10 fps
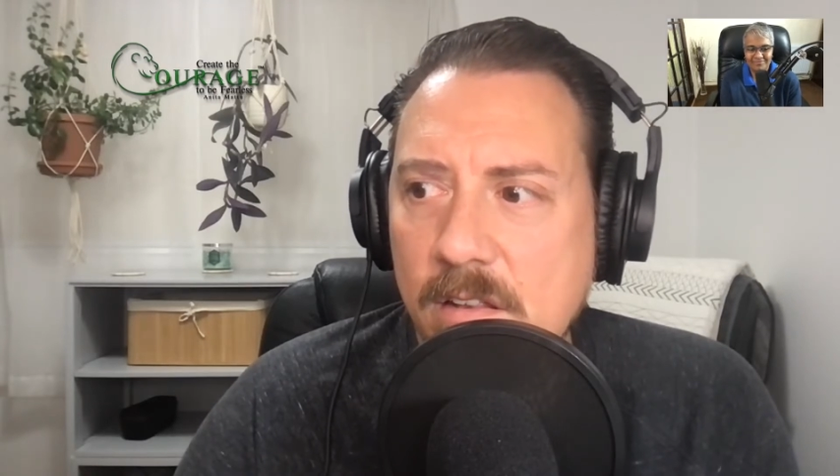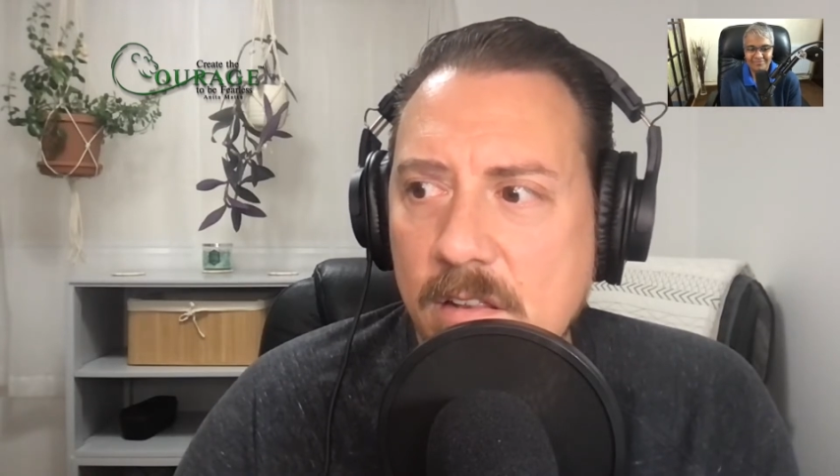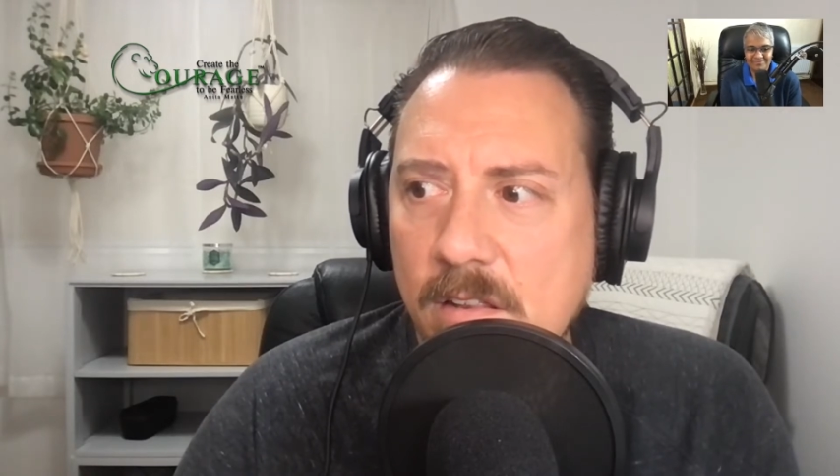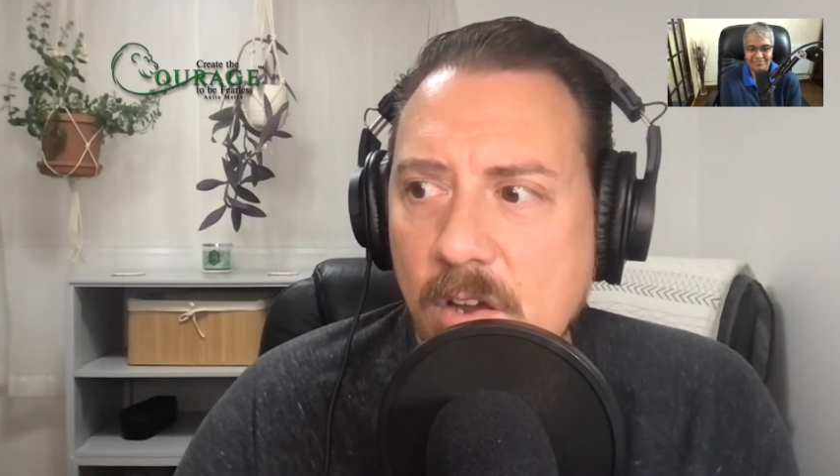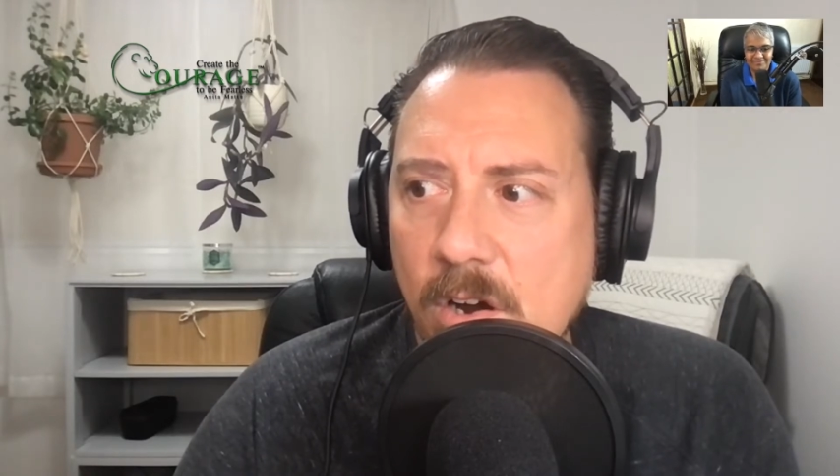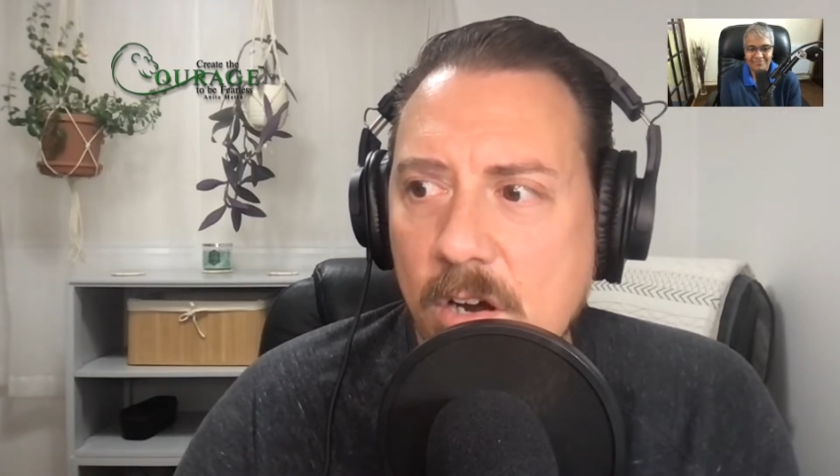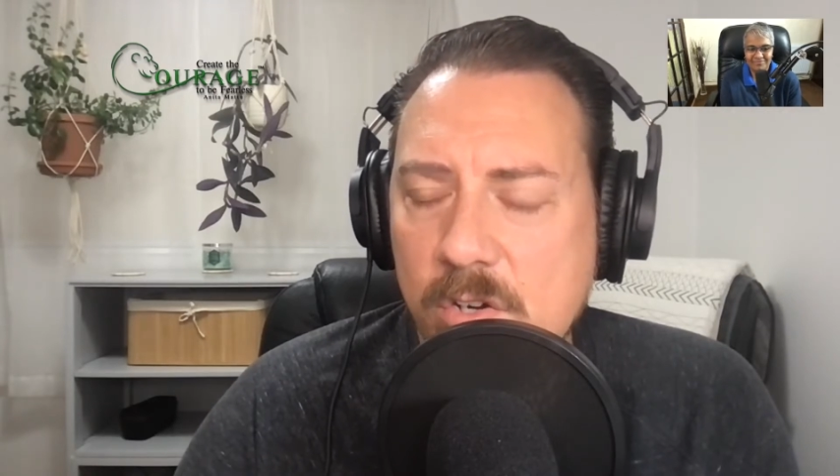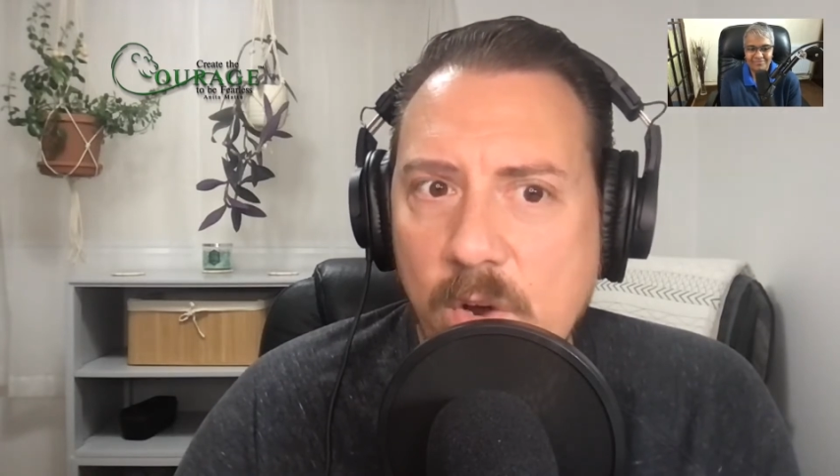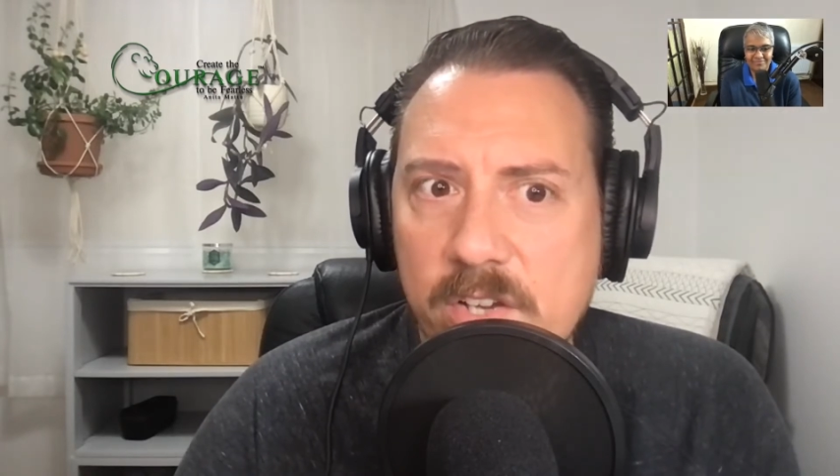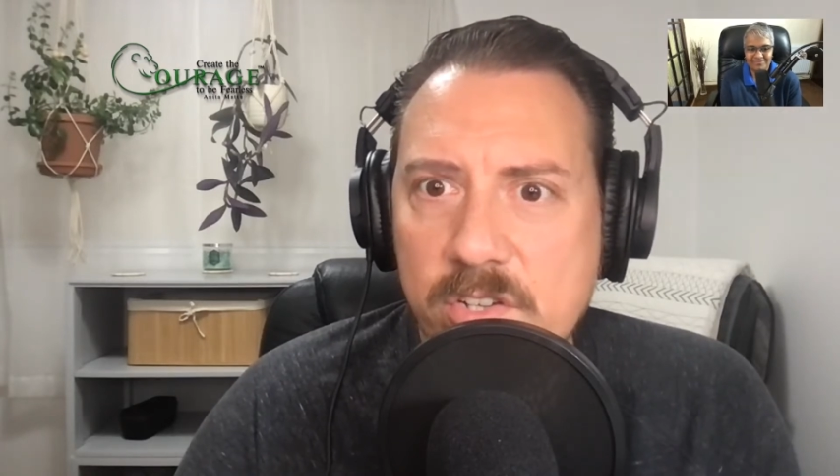hard
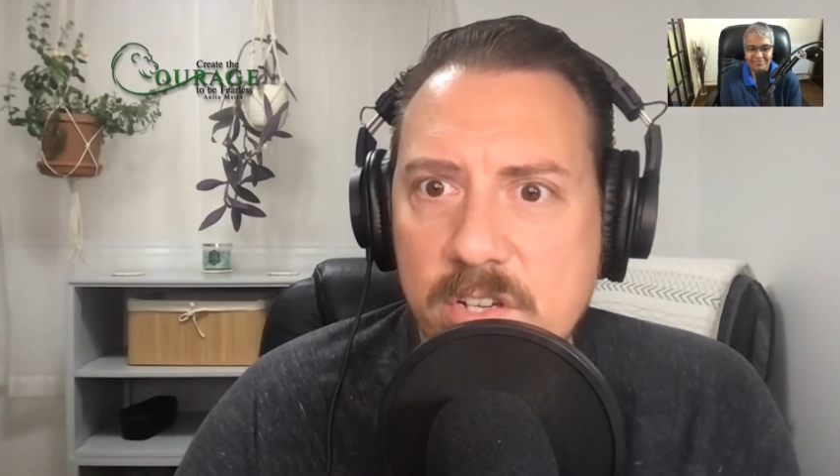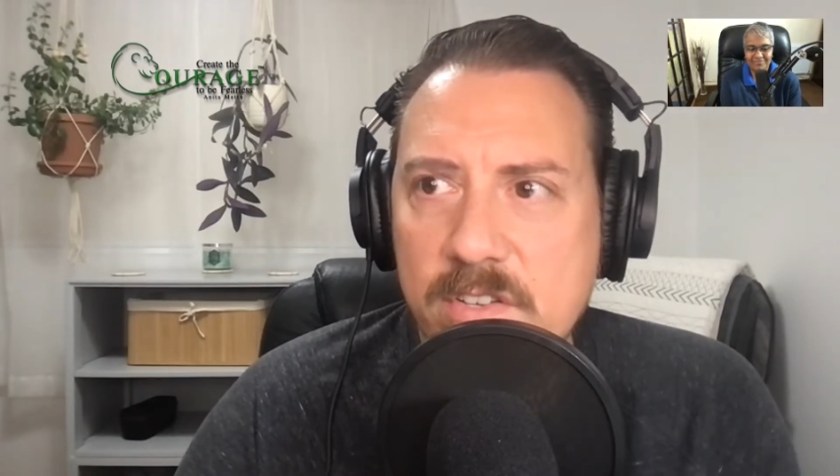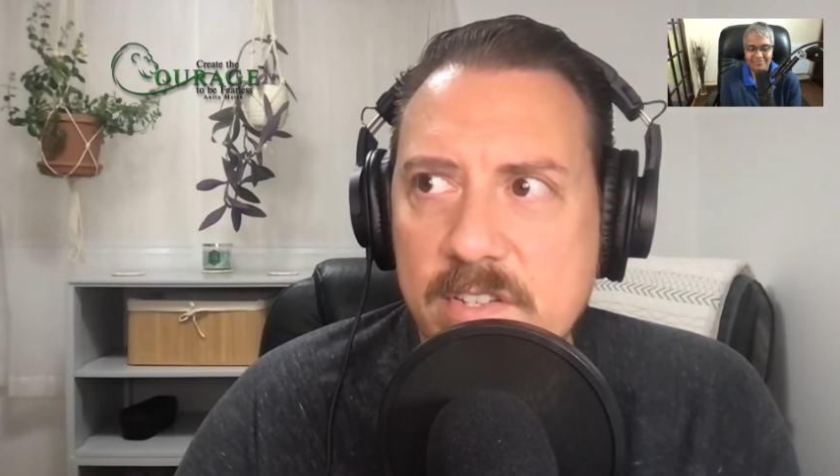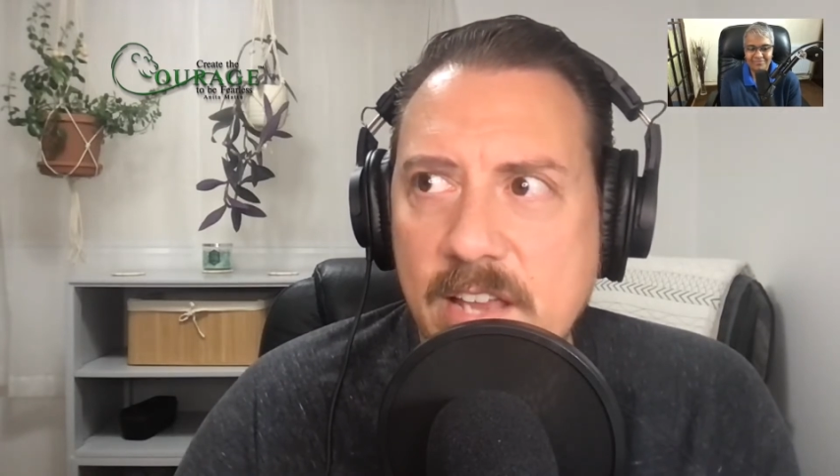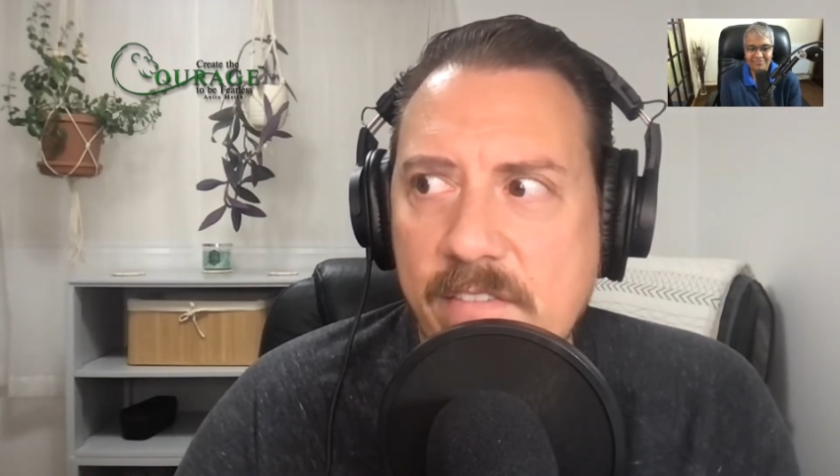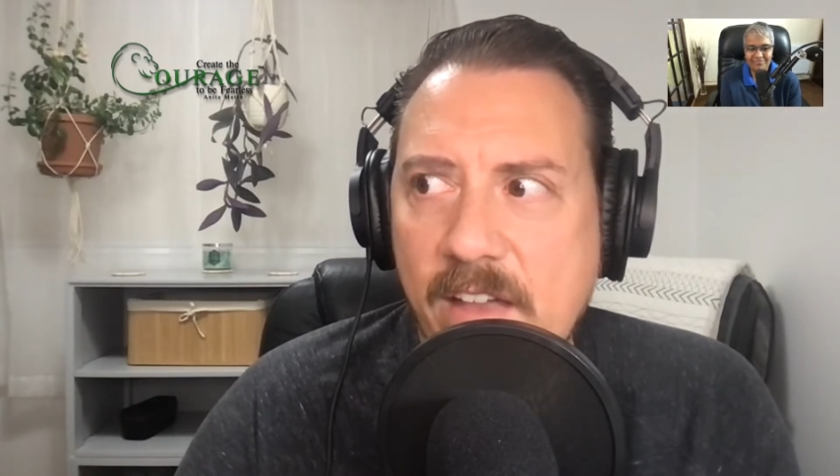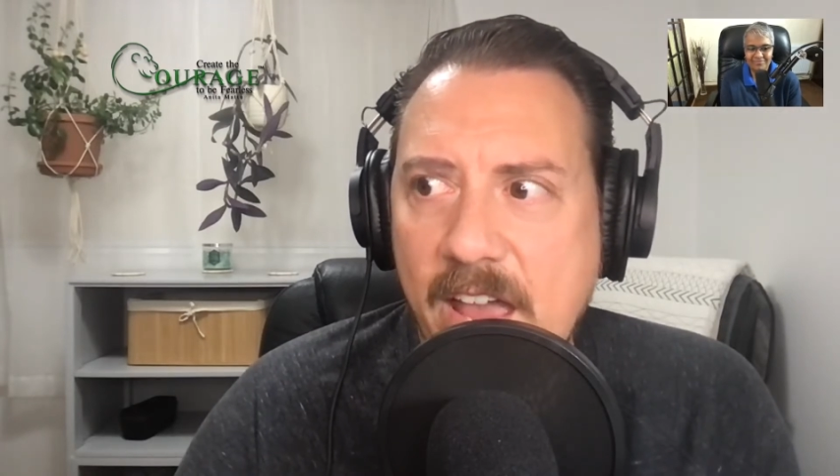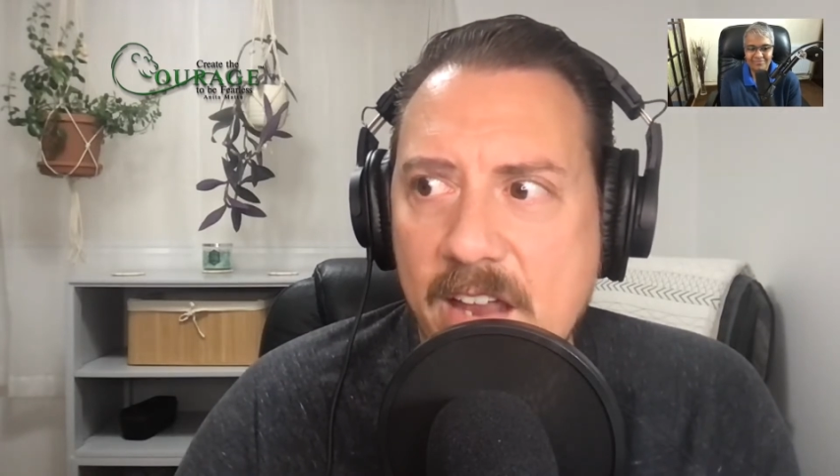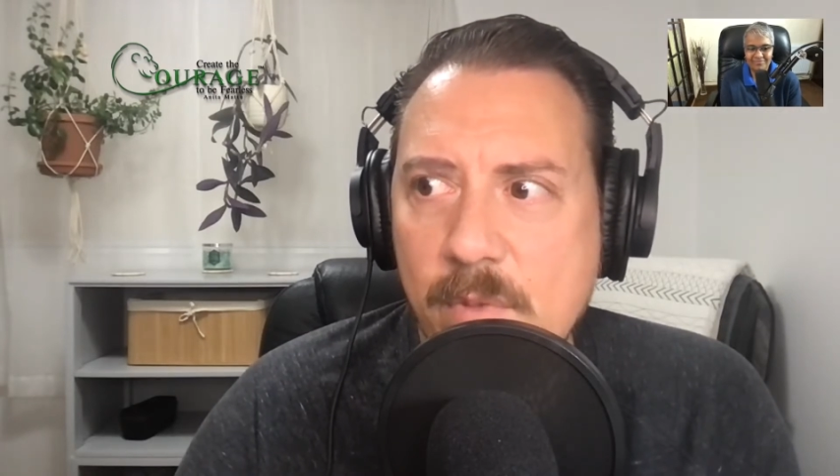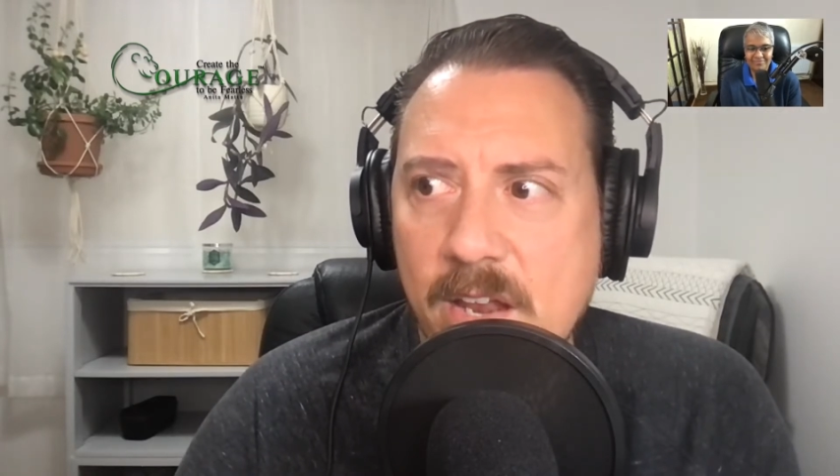questions as I've
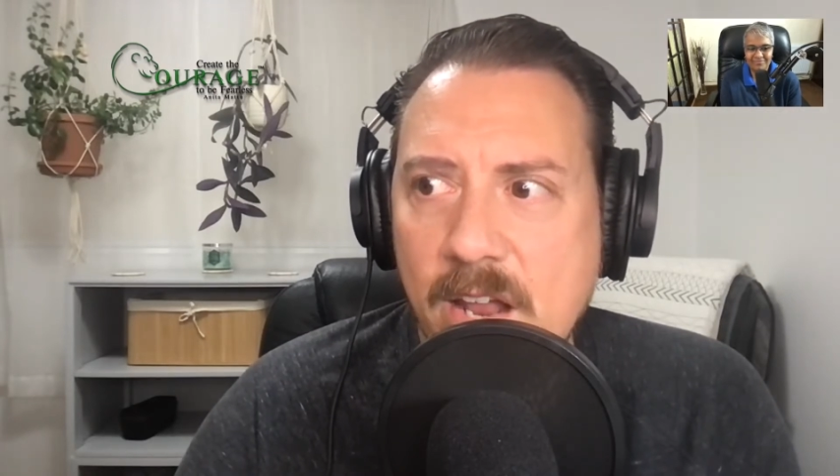had been.